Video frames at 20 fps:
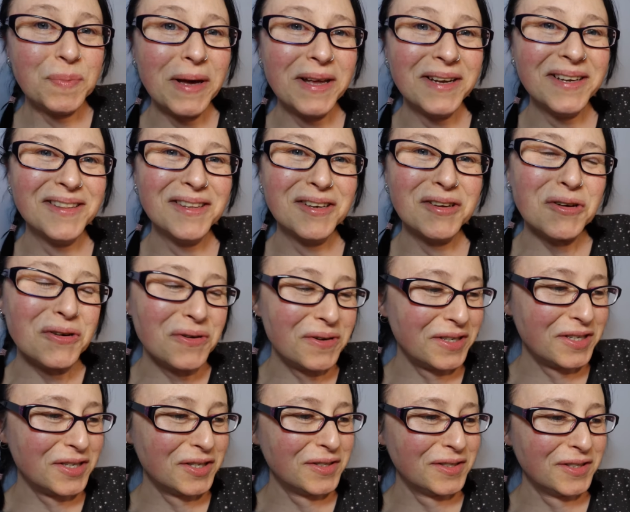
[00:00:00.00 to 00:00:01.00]
bed in the
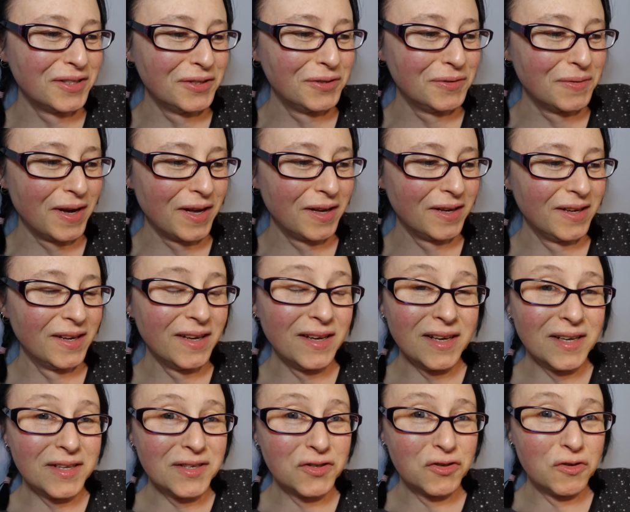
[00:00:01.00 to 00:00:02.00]
corner just to
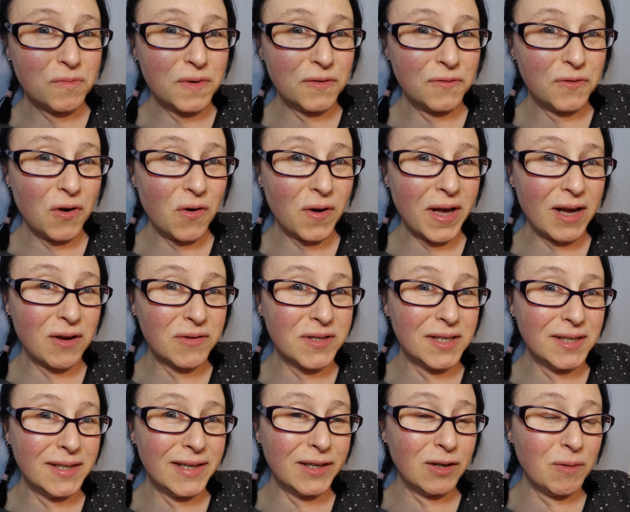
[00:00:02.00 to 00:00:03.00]
sort my vlog
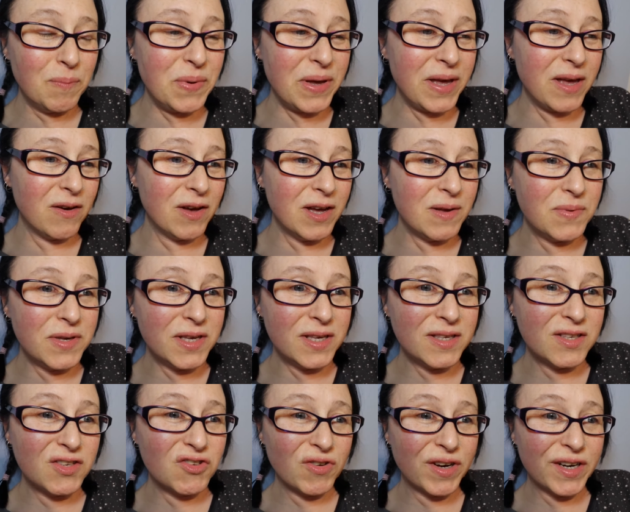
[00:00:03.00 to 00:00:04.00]
out a little bit.
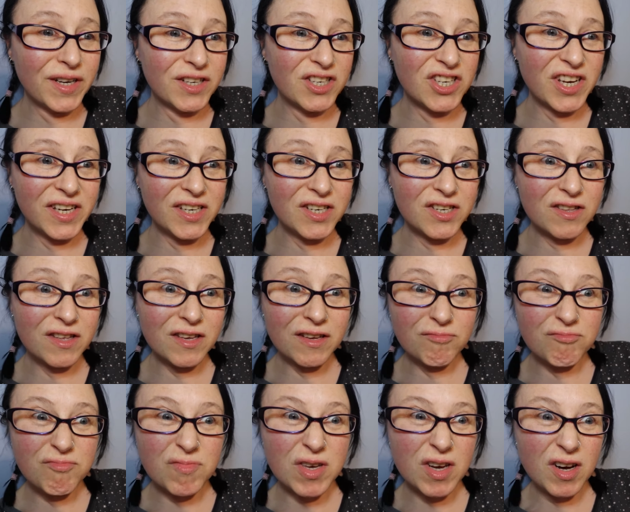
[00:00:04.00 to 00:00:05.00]
IB's trying to change
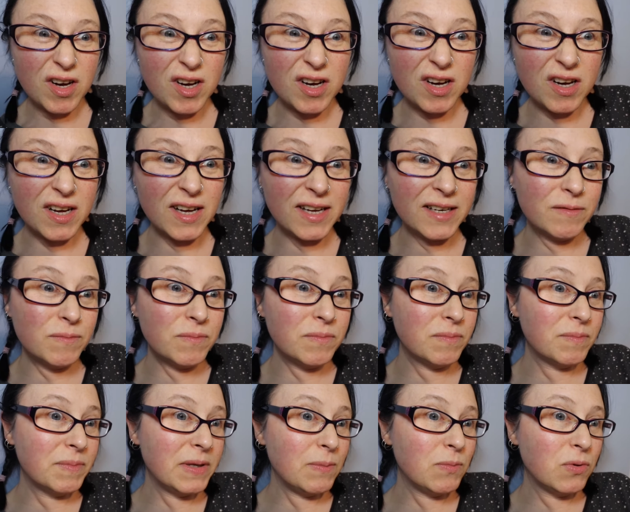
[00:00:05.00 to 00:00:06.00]
the car and
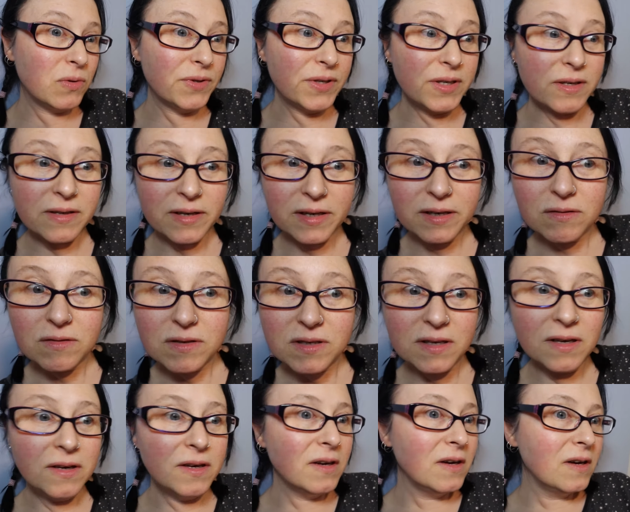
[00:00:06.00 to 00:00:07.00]
people
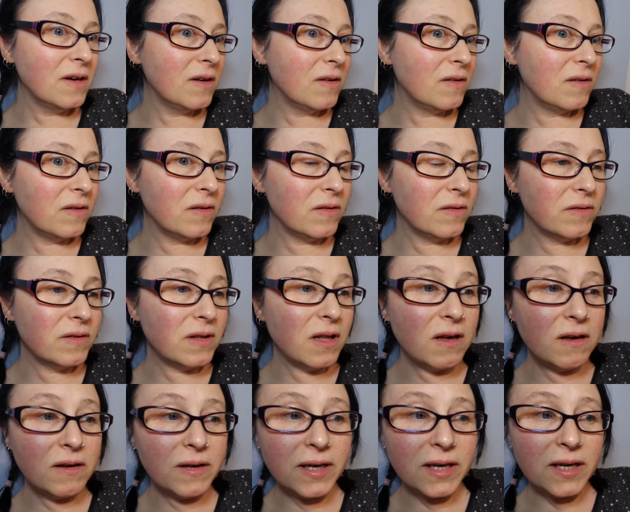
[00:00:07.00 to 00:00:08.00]
details
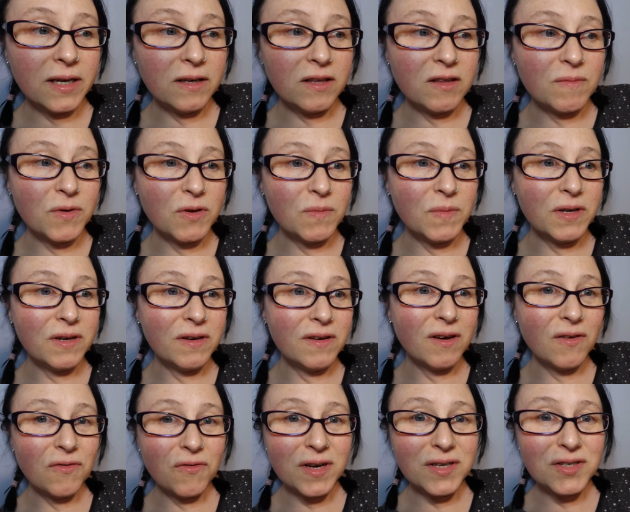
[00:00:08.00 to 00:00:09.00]
online at the moment, and
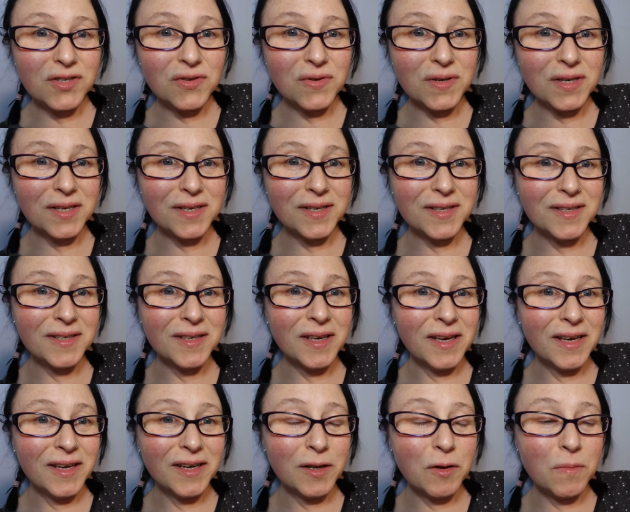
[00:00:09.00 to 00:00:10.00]
our friend's joining us
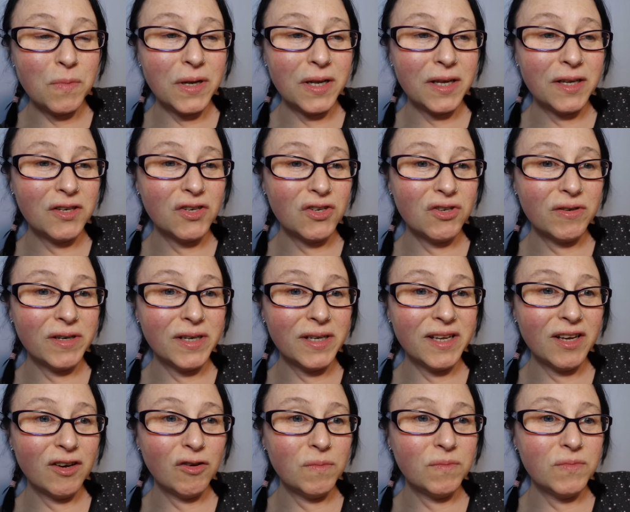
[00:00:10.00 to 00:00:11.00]
in a minute to try
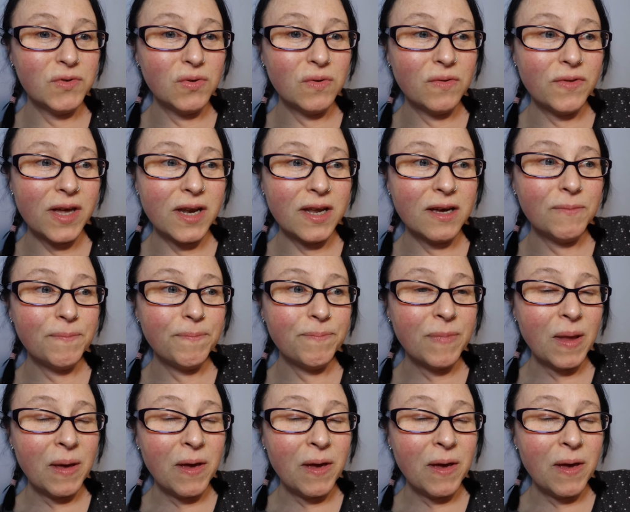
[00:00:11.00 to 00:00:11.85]
and help sort that out.